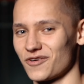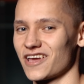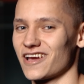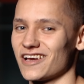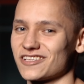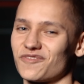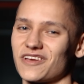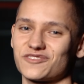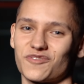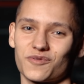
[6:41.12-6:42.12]
Okay guys,
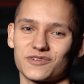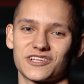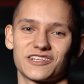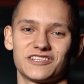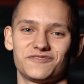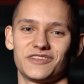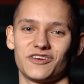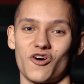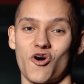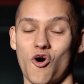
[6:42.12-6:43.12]
thanks for watching this
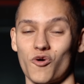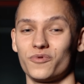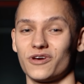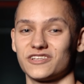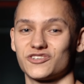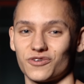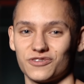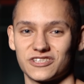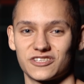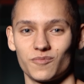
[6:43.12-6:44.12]
video. Hope you
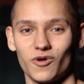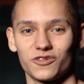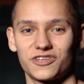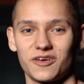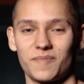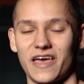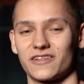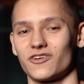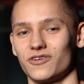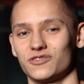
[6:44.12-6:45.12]
enjoyed this small tip
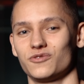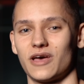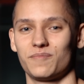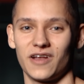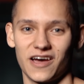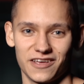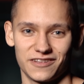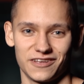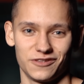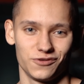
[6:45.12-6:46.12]
and going to apply
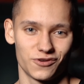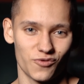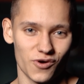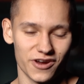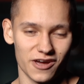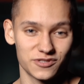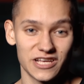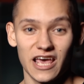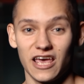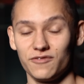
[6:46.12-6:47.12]
it into your workouts.